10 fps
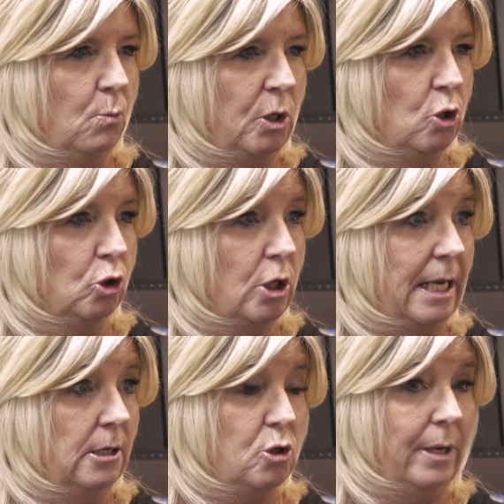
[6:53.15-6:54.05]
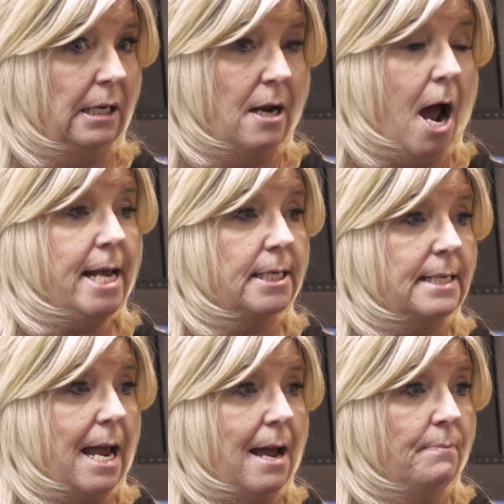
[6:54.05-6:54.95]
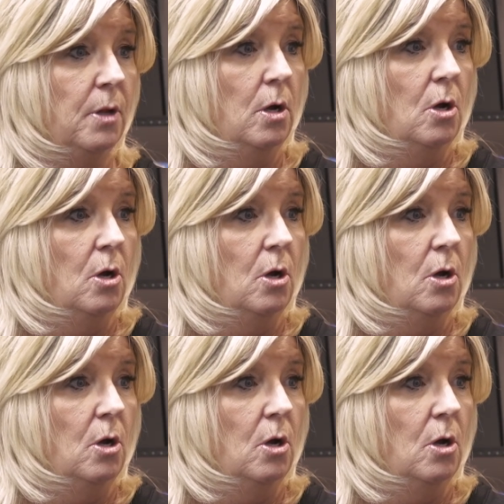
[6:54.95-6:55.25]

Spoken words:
And when you're doing an eye exam,